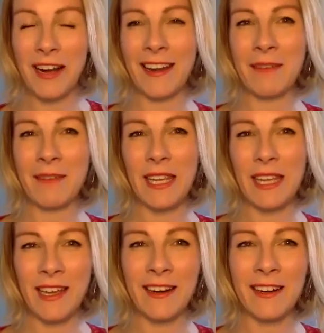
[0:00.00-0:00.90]
And I'm
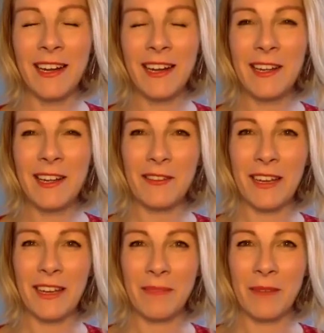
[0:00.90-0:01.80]
here
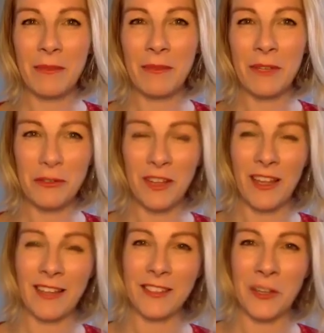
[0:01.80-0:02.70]
with my beautiful
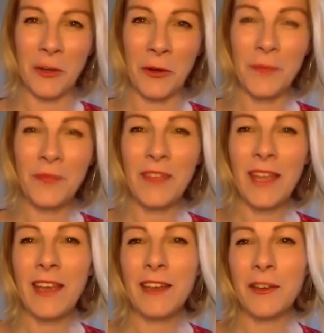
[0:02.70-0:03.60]
client, Jo,
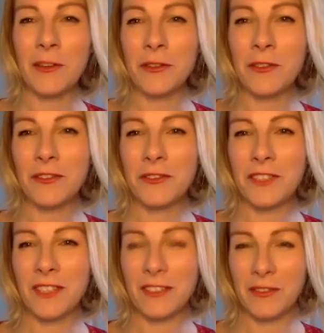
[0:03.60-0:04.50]
who's
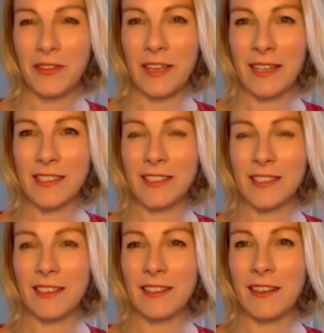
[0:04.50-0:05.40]
just
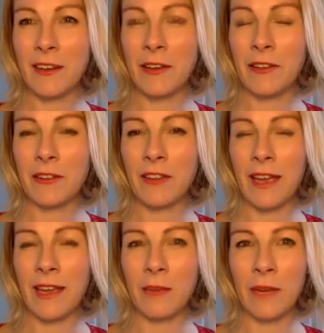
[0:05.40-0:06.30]
finished going through the
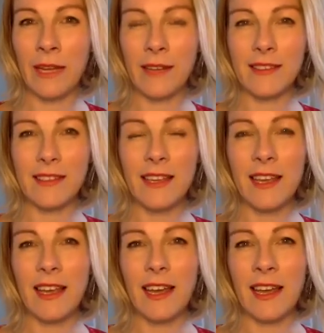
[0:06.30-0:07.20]
8 weeks.
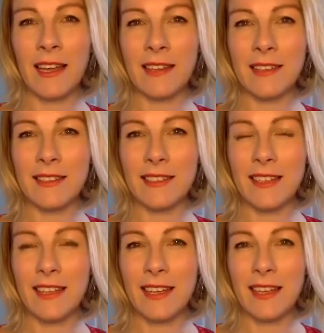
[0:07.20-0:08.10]
And
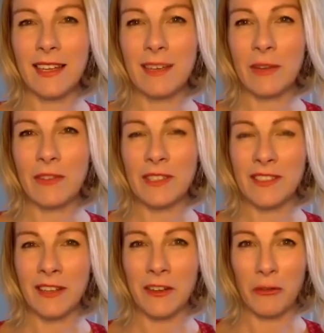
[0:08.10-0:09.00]
we've just
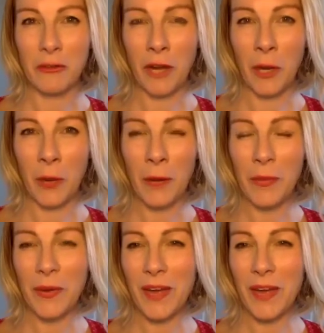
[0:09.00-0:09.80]
done her follow-up.